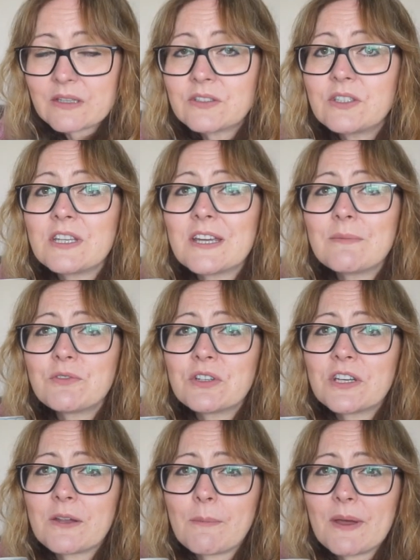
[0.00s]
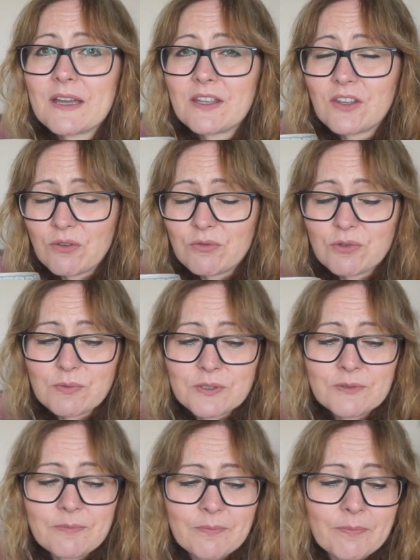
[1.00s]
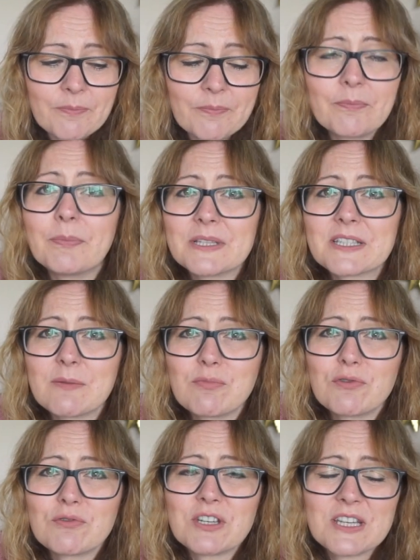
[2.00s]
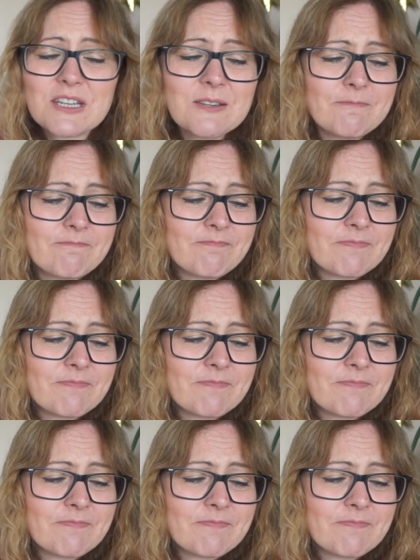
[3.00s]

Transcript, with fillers: today I'm drinking my usual biscuit brew tea.